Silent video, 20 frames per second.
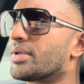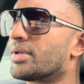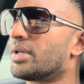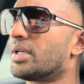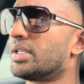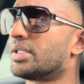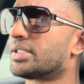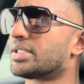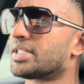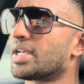
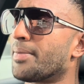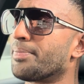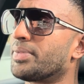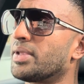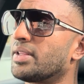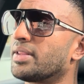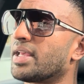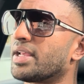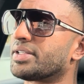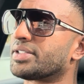it's
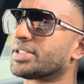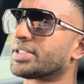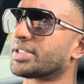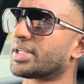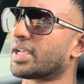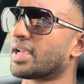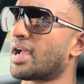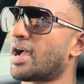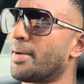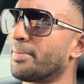something that's
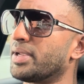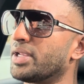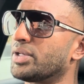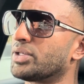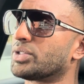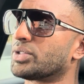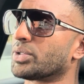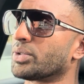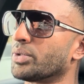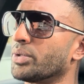coming
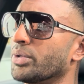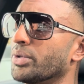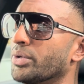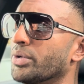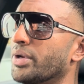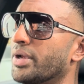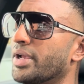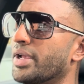to